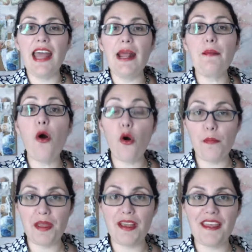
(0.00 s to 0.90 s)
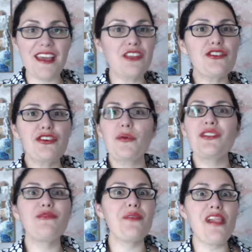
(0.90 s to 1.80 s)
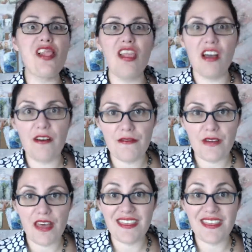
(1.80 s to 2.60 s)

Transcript: And I'm hoping that you're going to love